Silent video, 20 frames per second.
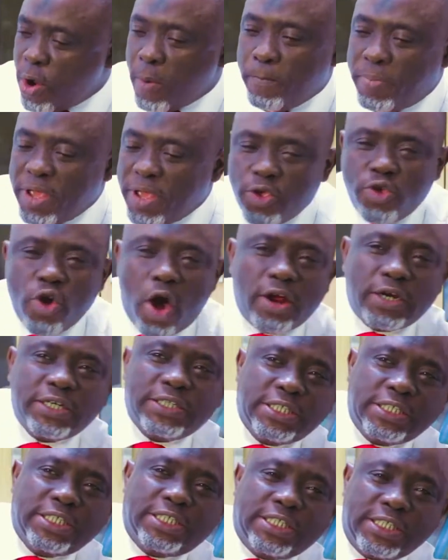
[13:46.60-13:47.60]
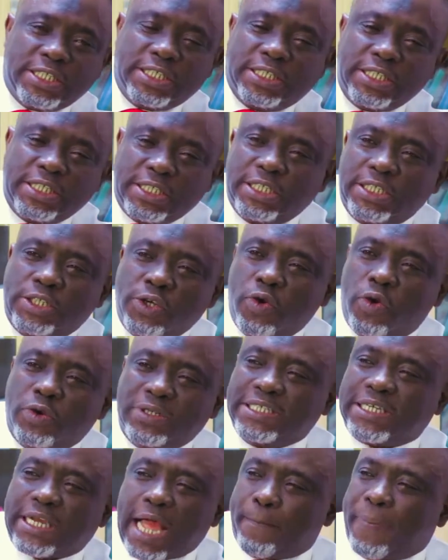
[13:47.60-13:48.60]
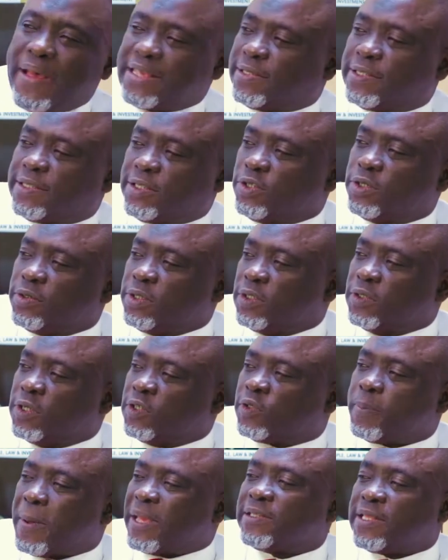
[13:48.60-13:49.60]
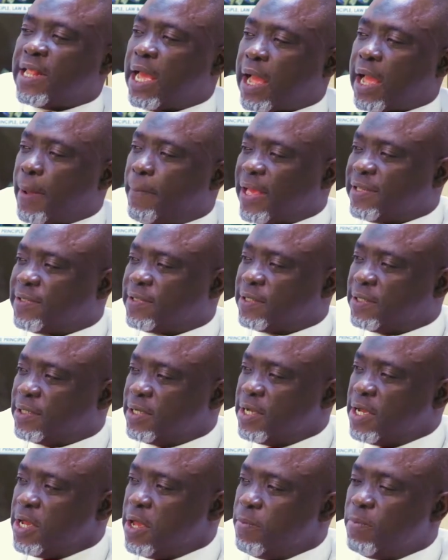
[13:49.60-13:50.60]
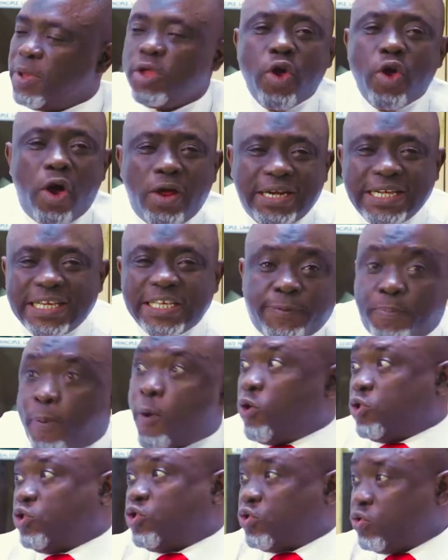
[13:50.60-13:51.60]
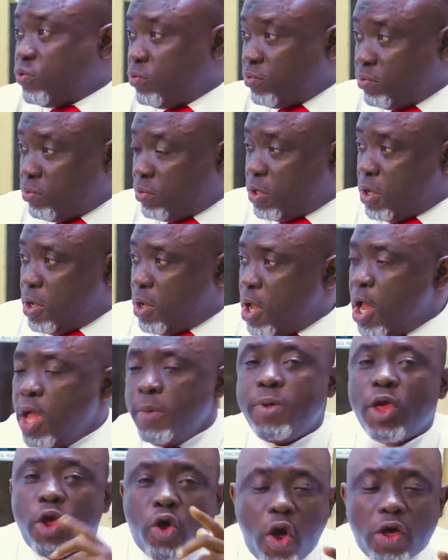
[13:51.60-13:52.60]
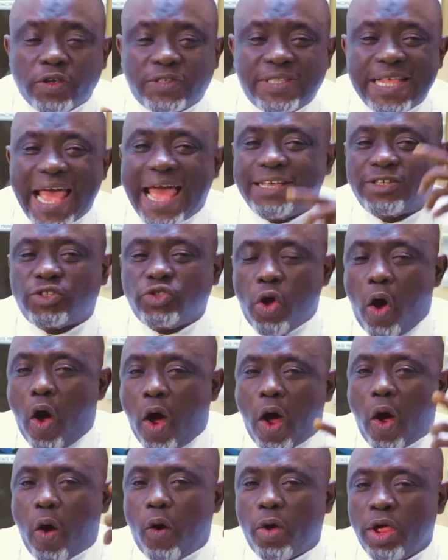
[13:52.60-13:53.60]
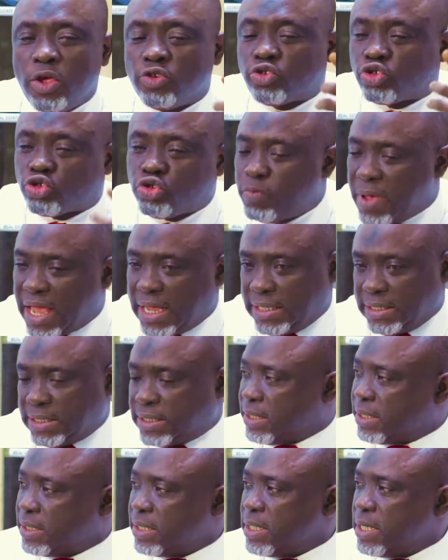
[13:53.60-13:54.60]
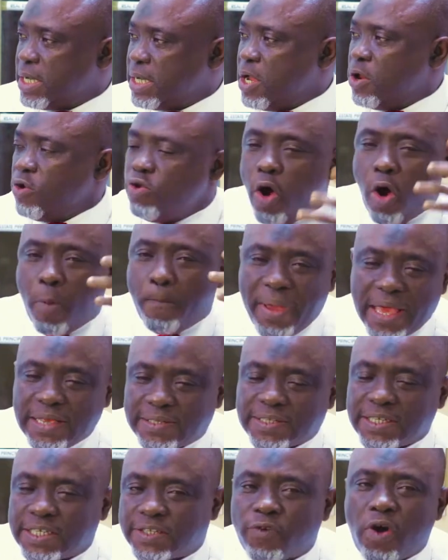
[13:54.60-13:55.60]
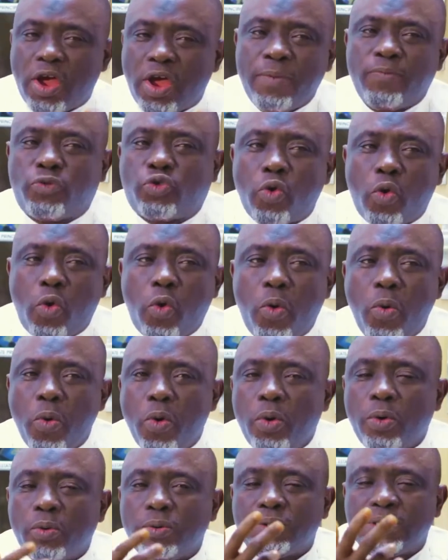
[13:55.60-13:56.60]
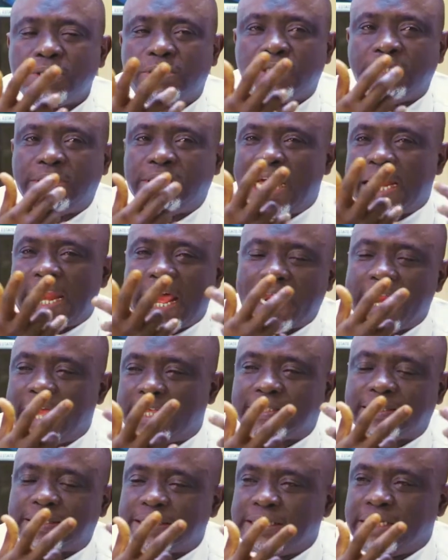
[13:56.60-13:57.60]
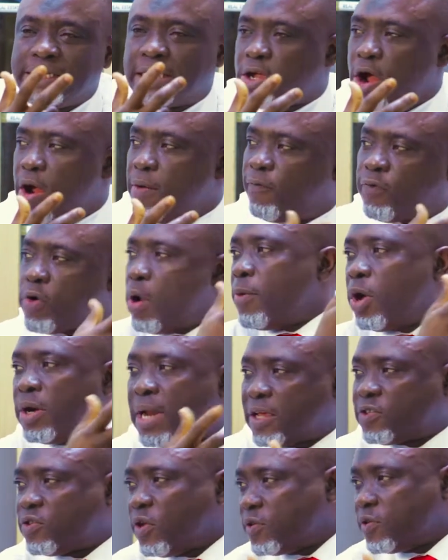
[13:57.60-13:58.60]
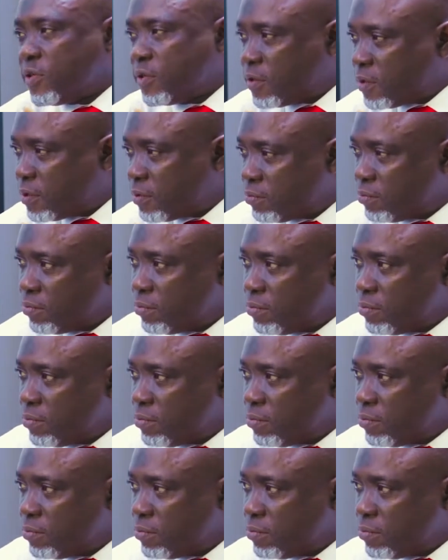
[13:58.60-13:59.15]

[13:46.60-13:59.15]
beyond, the capacity, its personal capacity, beyond its purse. Because there is no instrument, no basis for him to generate income from other sources.